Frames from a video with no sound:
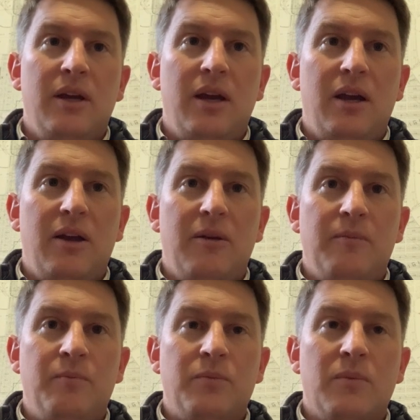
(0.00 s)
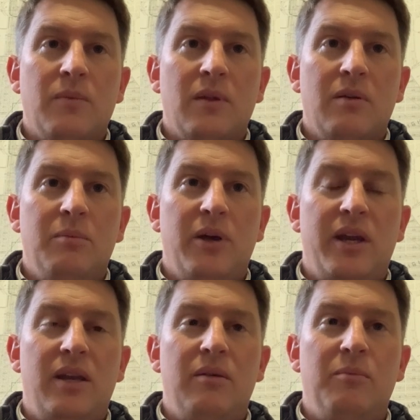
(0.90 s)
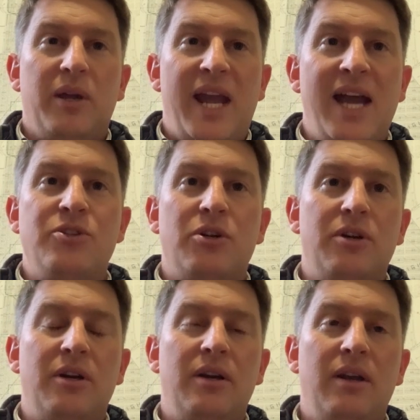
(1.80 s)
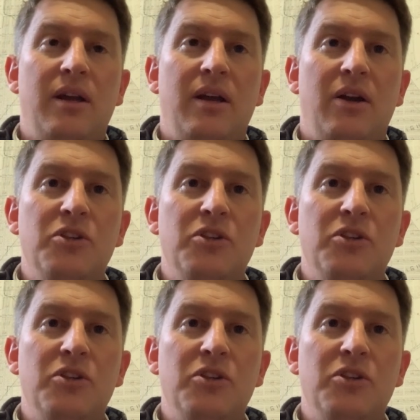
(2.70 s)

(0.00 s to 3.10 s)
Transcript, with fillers: Um, but, but Hatcher uh,